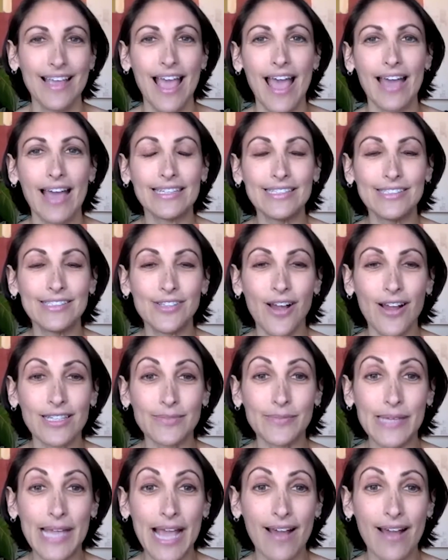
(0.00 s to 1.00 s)
And he talked
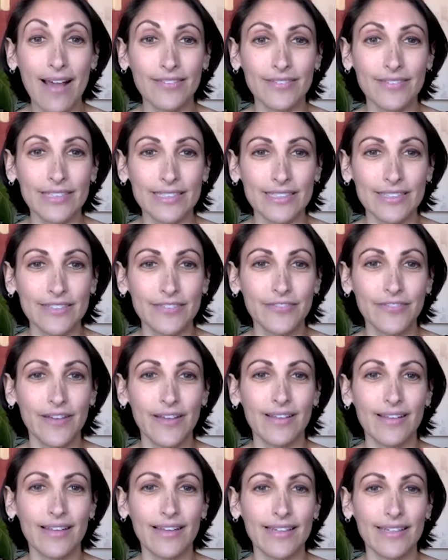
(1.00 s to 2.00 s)
me out of it. He
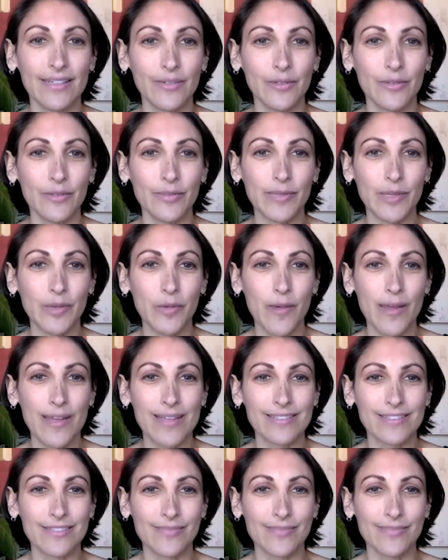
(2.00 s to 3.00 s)
felt like it would be a
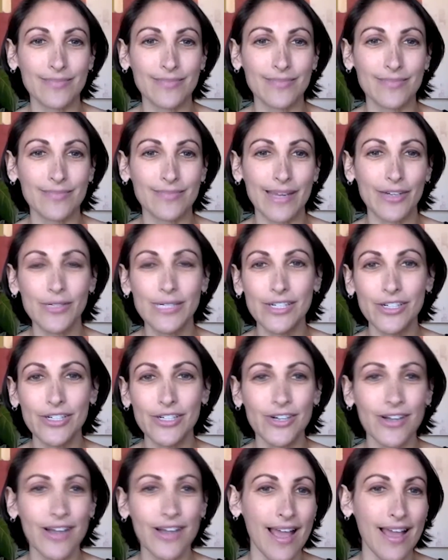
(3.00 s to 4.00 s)
waste of my
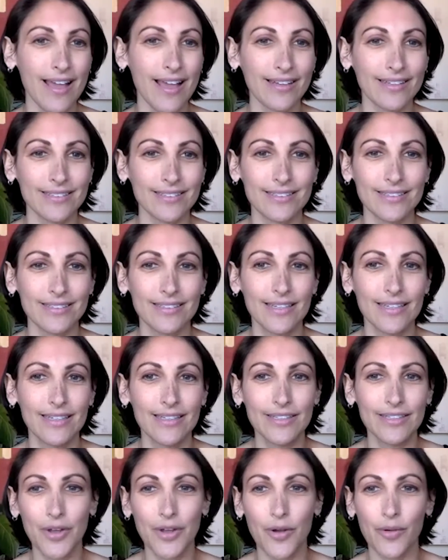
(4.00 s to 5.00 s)
career, and
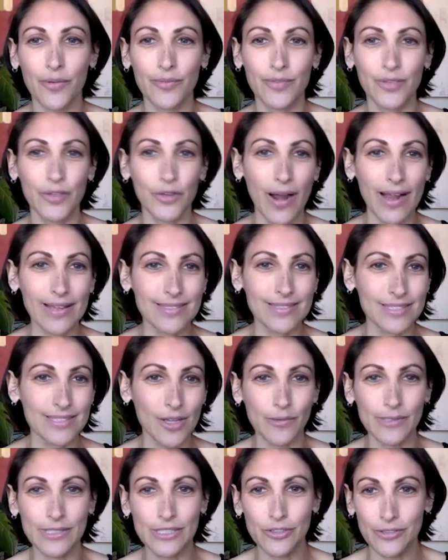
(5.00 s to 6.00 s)
the grass is
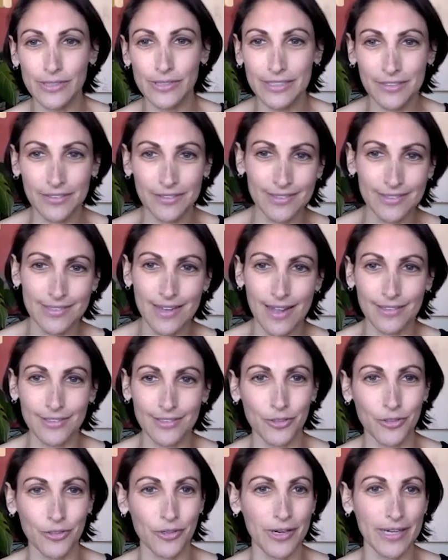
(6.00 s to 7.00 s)
always greener. It's not
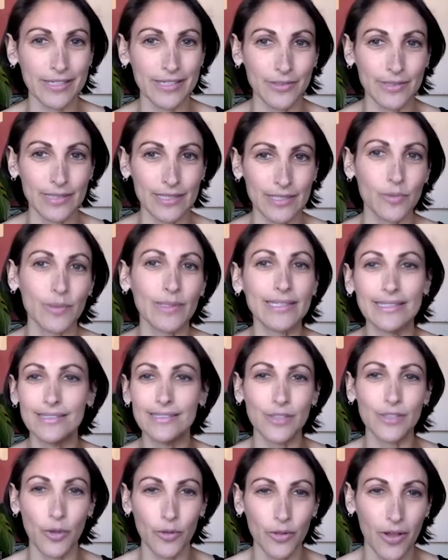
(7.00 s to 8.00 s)
so great doing this. Well, he's
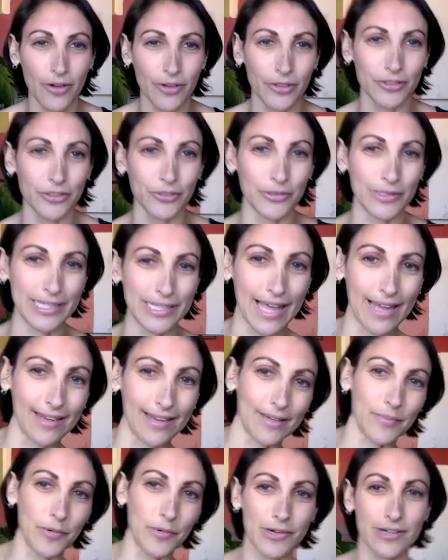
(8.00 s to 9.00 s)
no longer doing that
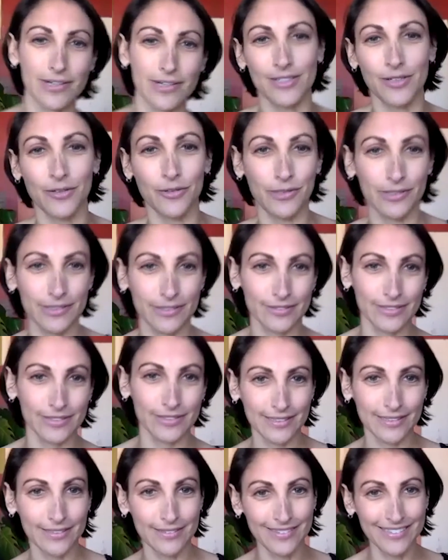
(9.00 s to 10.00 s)
anymore. So
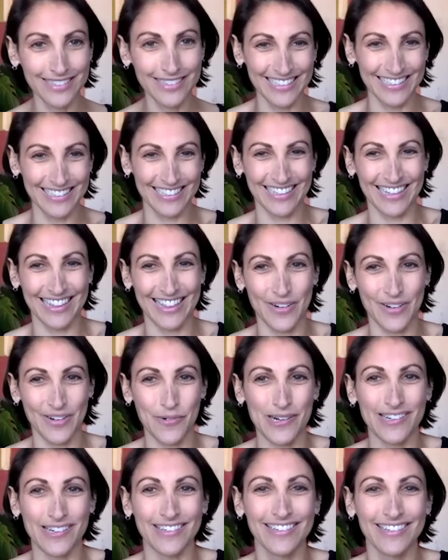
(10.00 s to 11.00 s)
clearly there
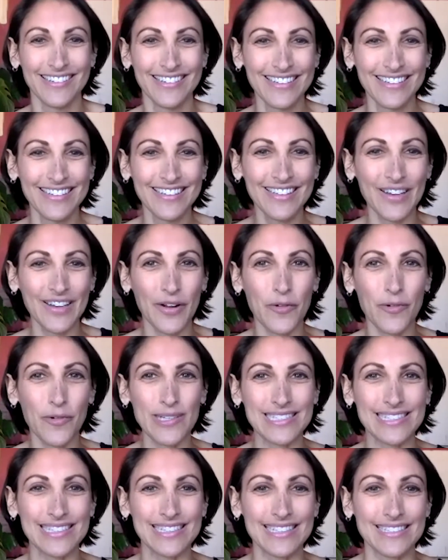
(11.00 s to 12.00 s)
were, it
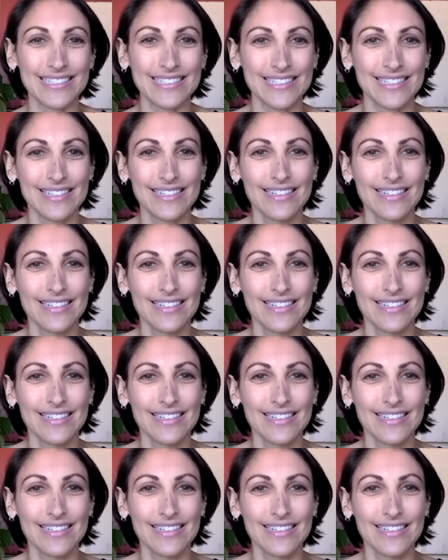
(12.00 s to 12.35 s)
wasn't this